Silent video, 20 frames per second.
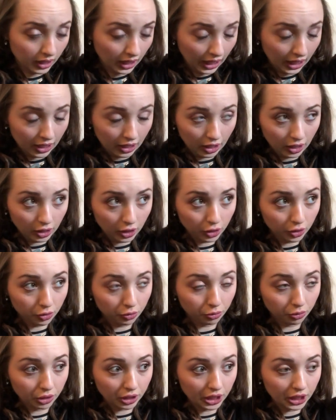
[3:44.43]
and look
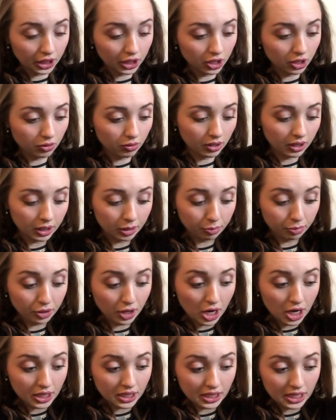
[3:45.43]
really cute in the
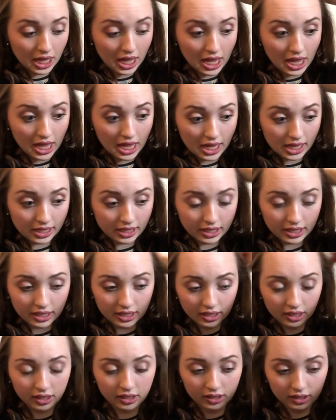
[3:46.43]
process.
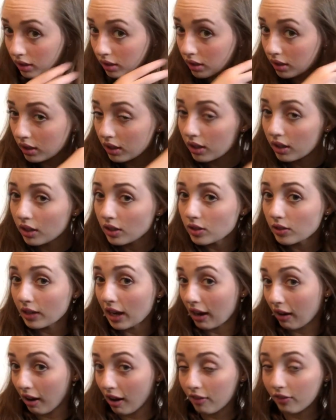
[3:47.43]
So
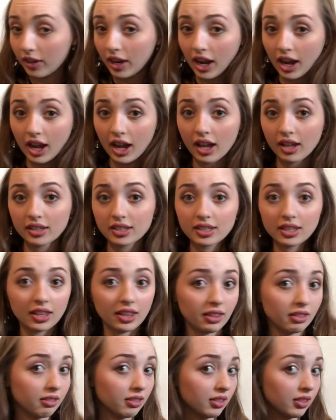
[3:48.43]
now I've got
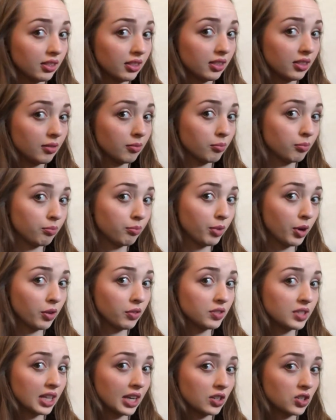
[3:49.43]

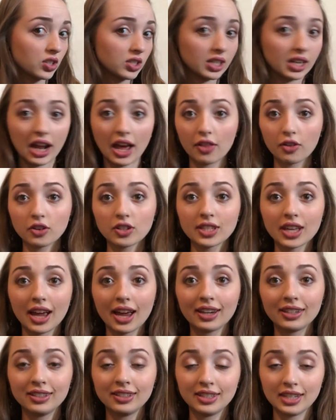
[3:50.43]
both sections on either
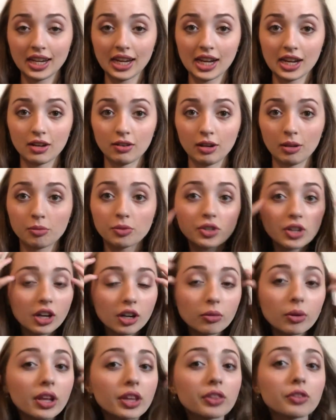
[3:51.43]
side down. I'm just
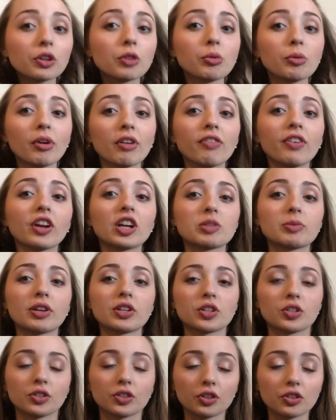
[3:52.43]
gonna run through with my fingers, make
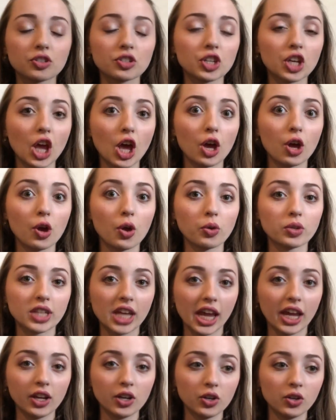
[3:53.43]
sure there's no
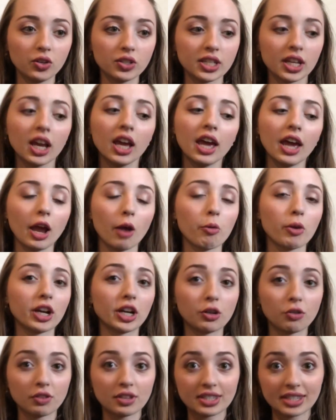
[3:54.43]
tangles, and we're
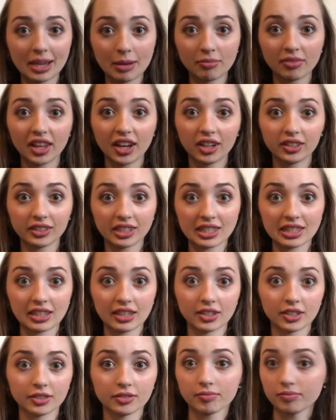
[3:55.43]
gonna do the same thing on this
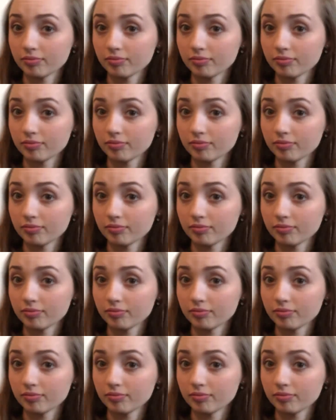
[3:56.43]
layer.